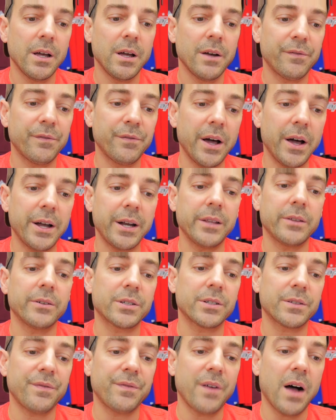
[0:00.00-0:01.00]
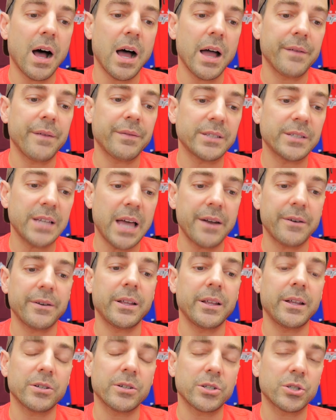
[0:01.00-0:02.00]
Friday, there's five.
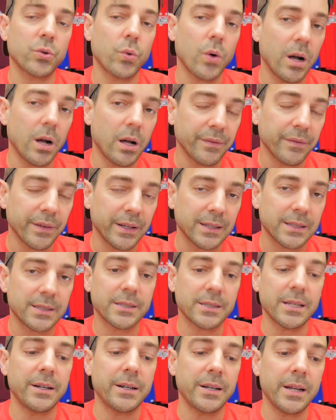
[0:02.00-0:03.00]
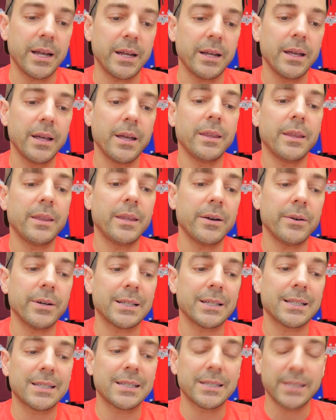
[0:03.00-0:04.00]
Saturday, there's twelve. And Sunday, there
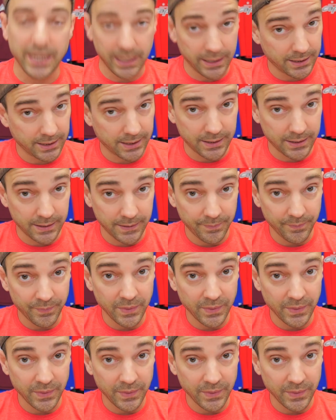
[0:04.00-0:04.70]
is six.